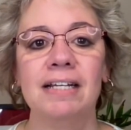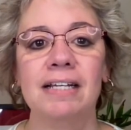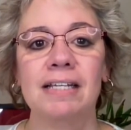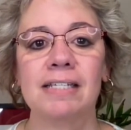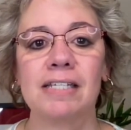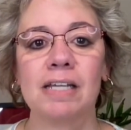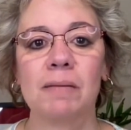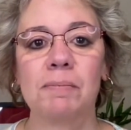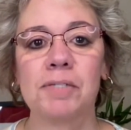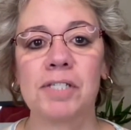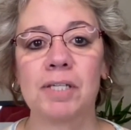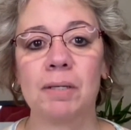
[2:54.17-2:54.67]

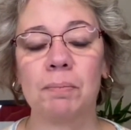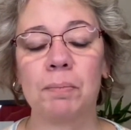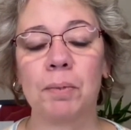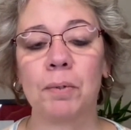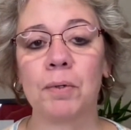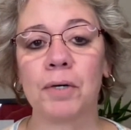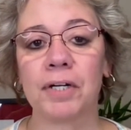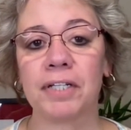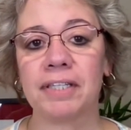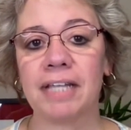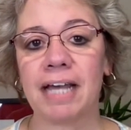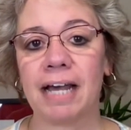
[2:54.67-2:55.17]
some
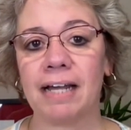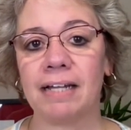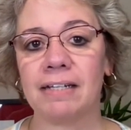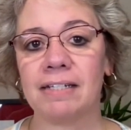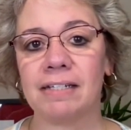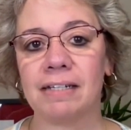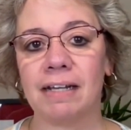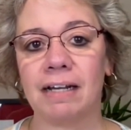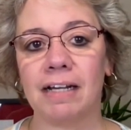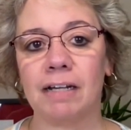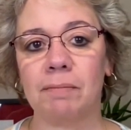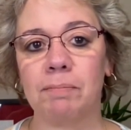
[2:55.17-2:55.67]
support
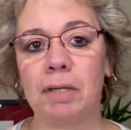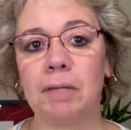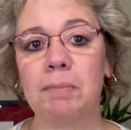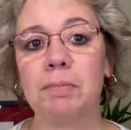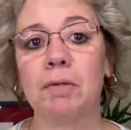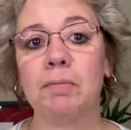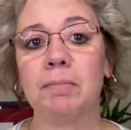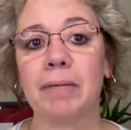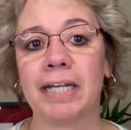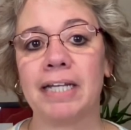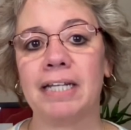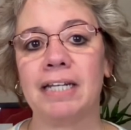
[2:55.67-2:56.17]
that
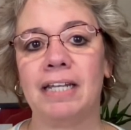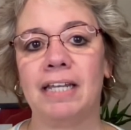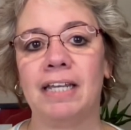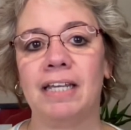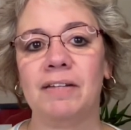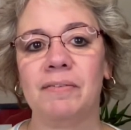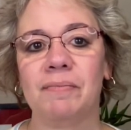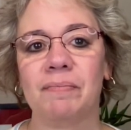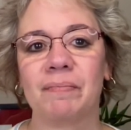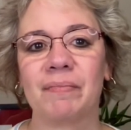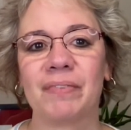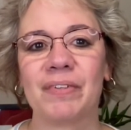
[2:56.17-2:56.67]
people might
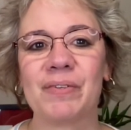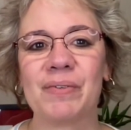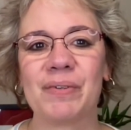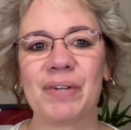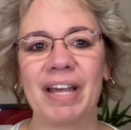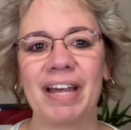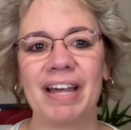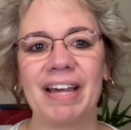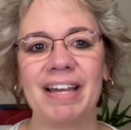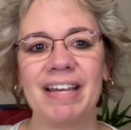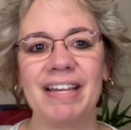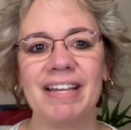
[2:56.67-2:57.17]
need,
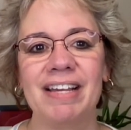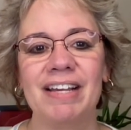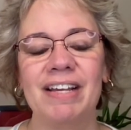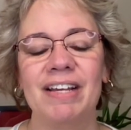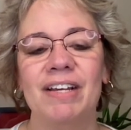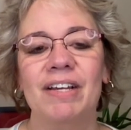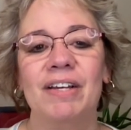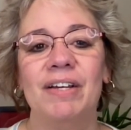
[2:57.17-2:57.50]
okay?